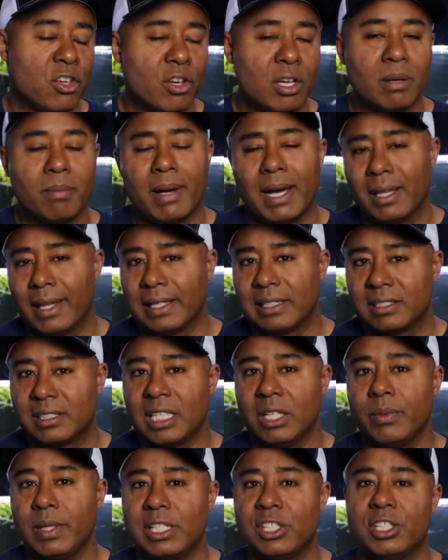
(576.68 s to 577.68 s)
you can buy like
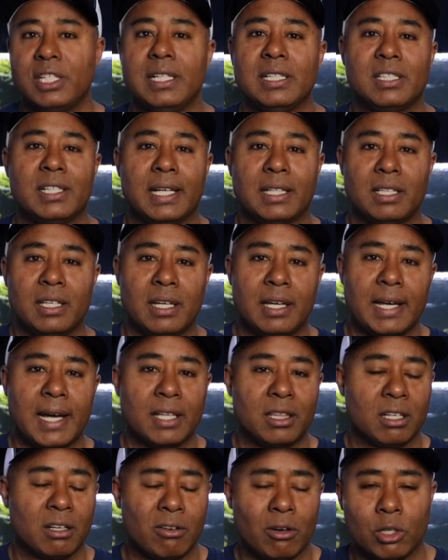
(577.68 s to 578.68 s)
seaweed sheets at
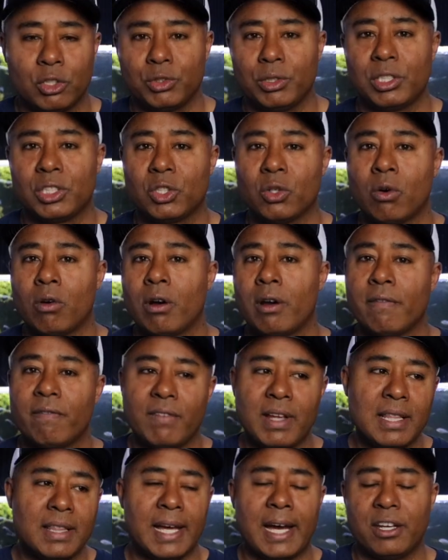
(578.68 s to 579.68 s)
the grocery store and
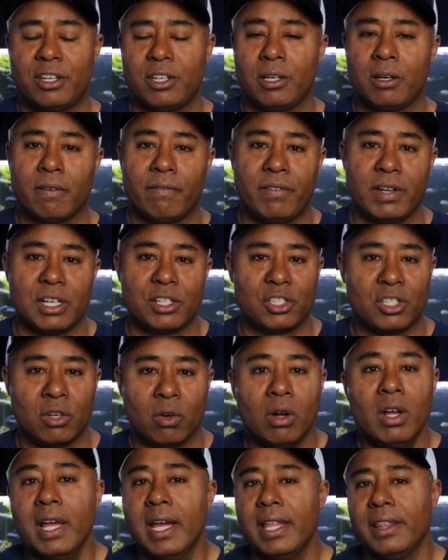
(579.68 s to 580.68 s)
feed that to your fish.
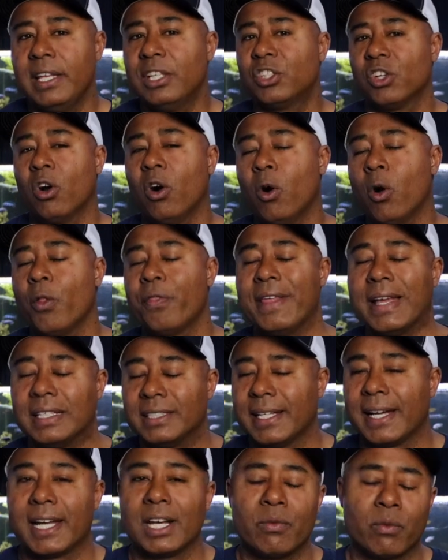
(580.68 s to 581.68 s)
So these are all
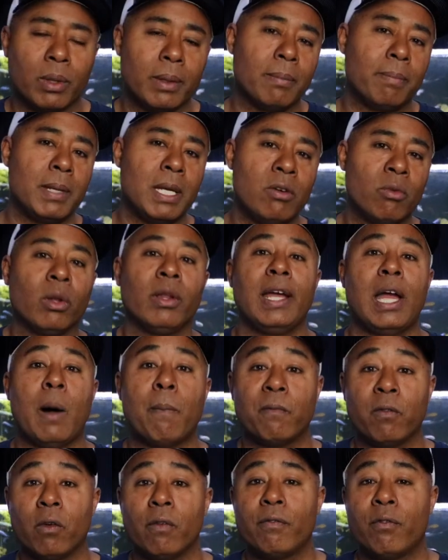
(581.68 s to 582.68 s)
things that can really be really
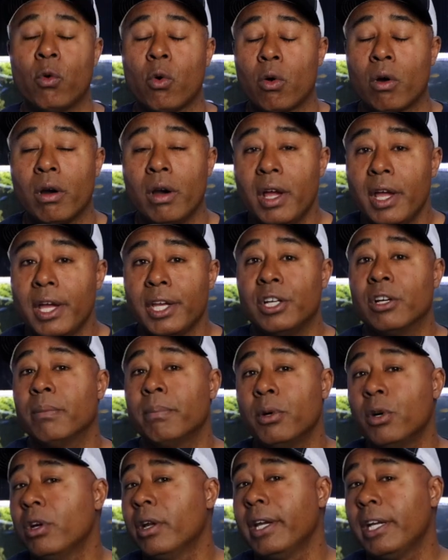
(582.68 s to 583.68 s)
helpful for your
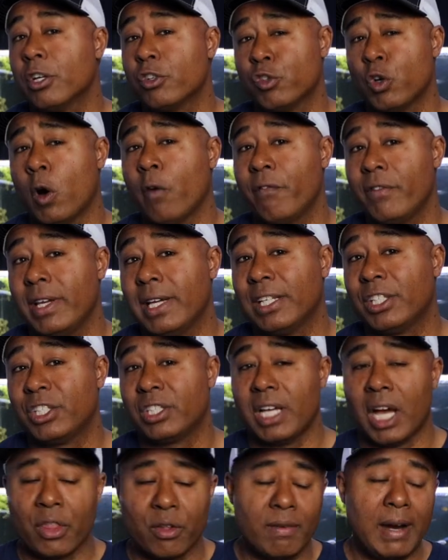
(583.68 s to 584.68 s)
mbuna, your
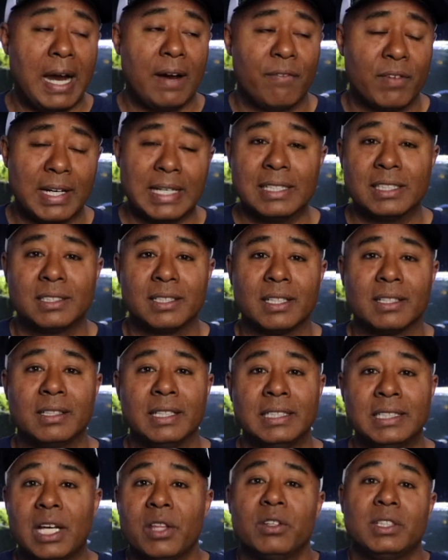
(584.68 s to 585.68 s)
trophius, other African
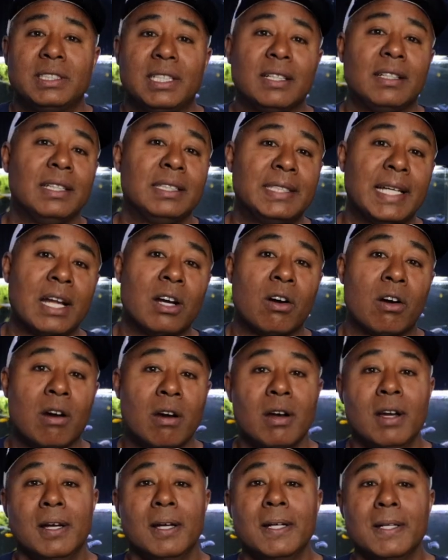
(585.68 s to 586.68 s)
cichlids, other cichlids that
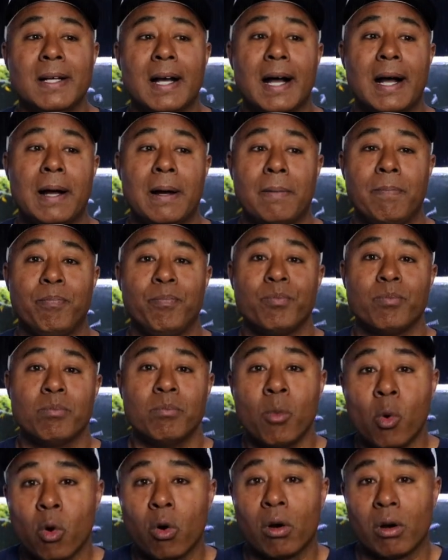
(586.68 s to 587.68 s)
are
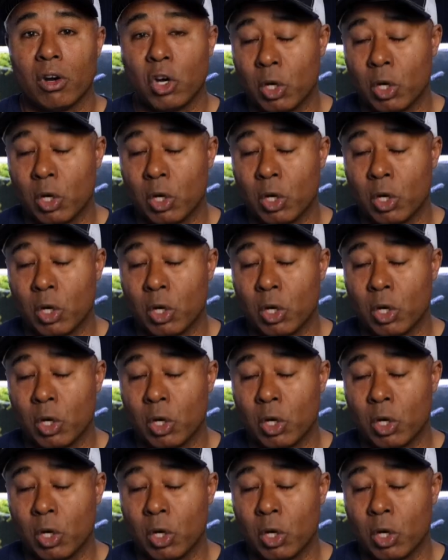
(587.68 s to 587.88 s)
more